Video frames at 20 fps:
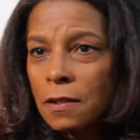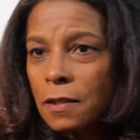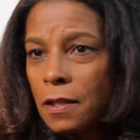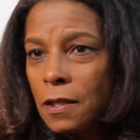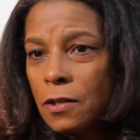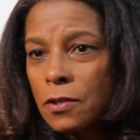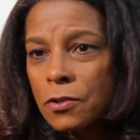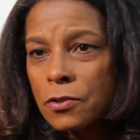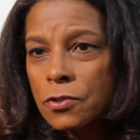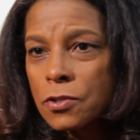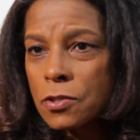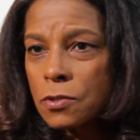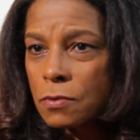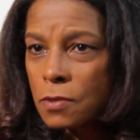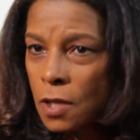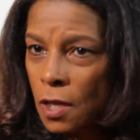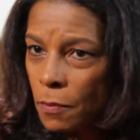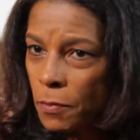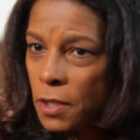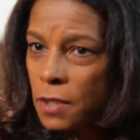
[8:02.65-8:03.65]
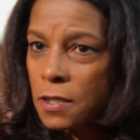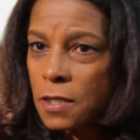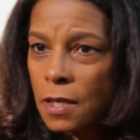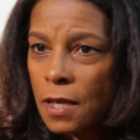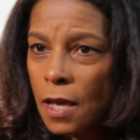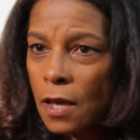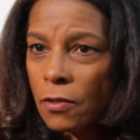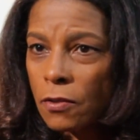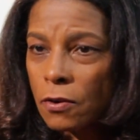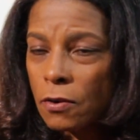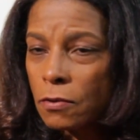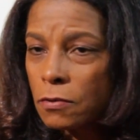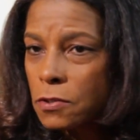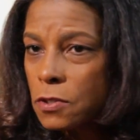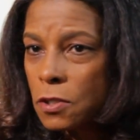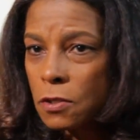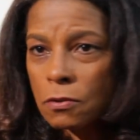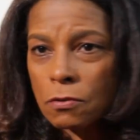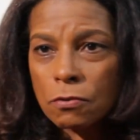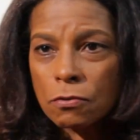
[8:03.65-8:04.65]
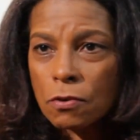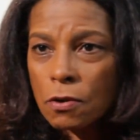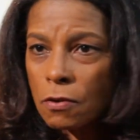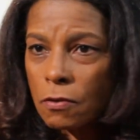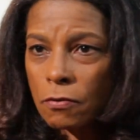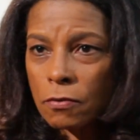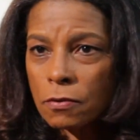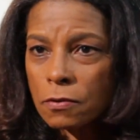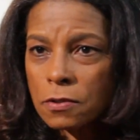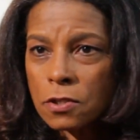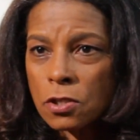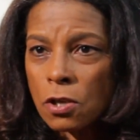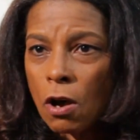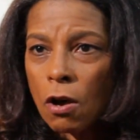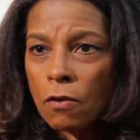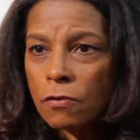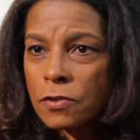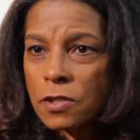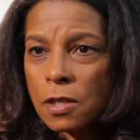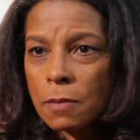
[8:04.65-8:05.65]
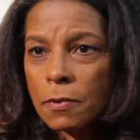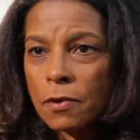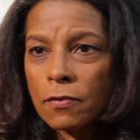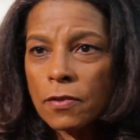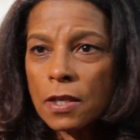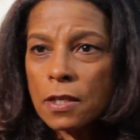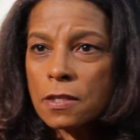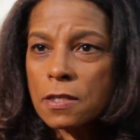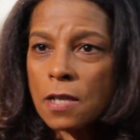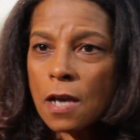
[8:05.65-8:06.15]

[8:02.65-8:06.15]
leaders coming together to solve some of these